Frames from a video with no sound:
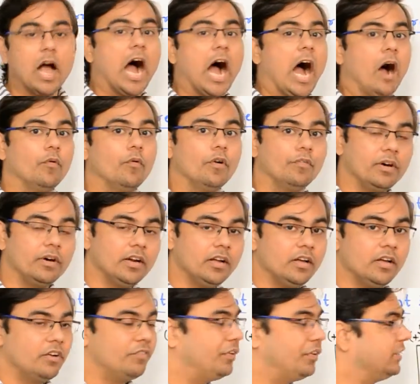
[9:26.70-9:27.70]
However,
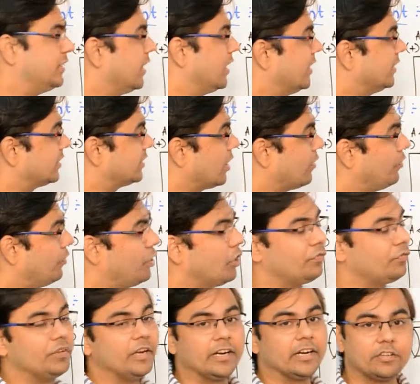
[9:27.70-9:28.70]
with the discovery
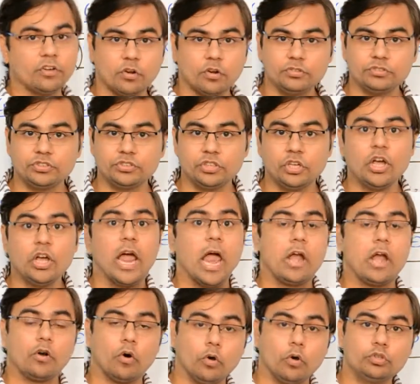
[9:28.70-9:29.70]
of electrons
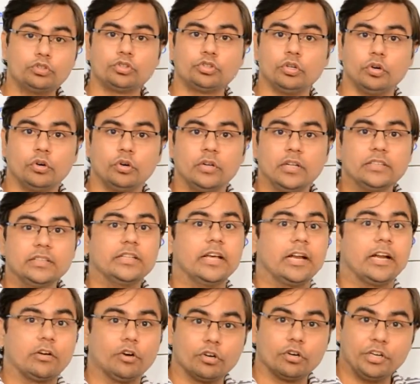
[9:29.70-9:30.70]
and also the
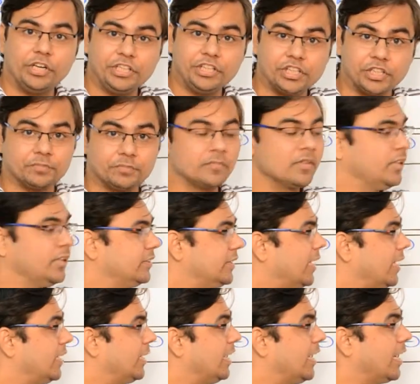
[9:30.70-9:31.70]
recognition
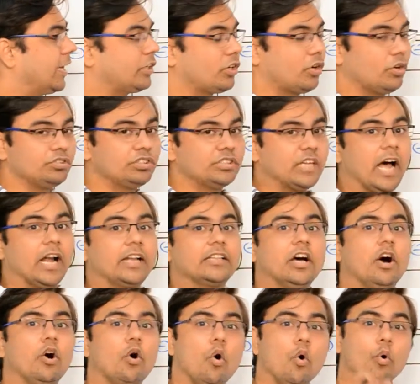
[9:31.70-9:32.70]
that electrons are
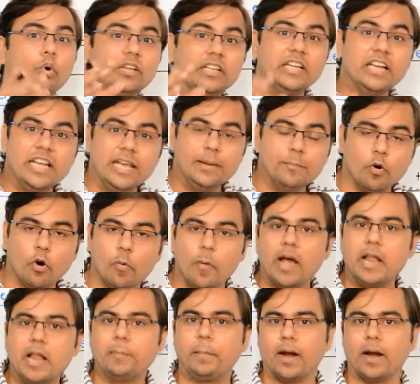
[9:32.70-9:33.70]
the only
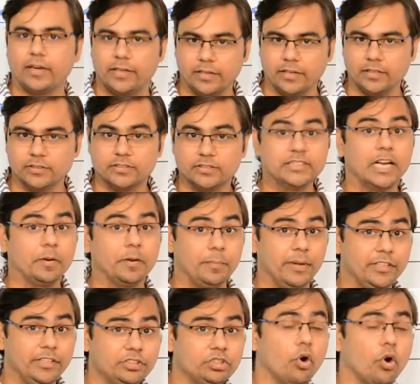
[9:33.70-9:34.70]
mobile particles that
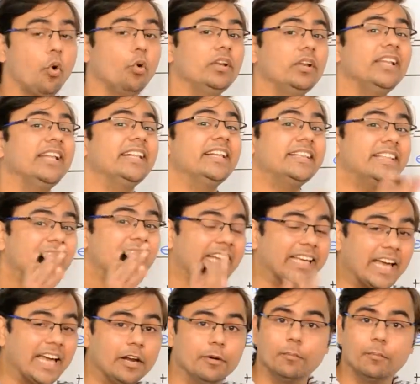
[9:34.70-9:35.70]
means only they
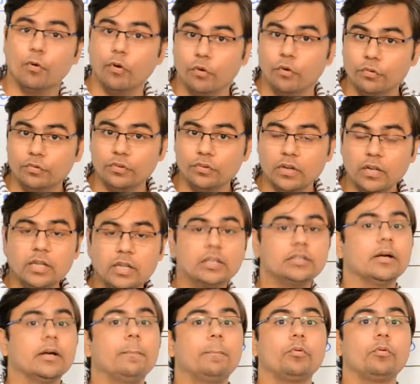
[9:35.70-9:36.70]
can move
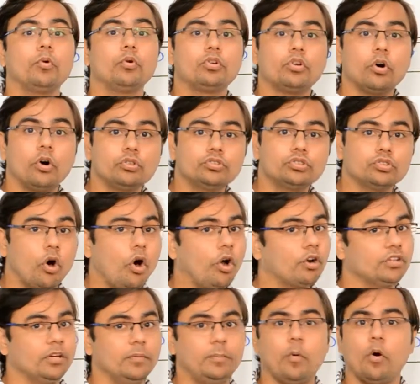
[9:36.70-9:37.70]
the protons
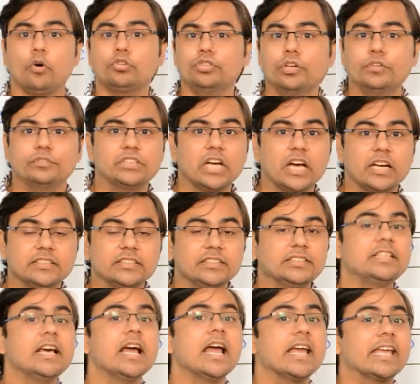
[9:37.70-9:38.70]
or the positive
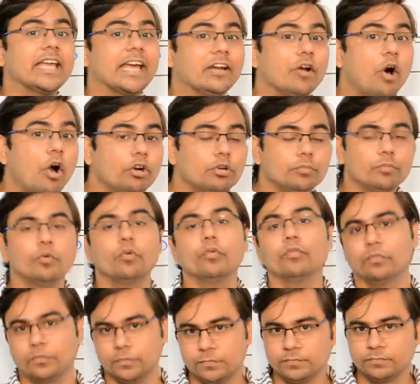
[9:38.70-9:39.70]
charges cannot move.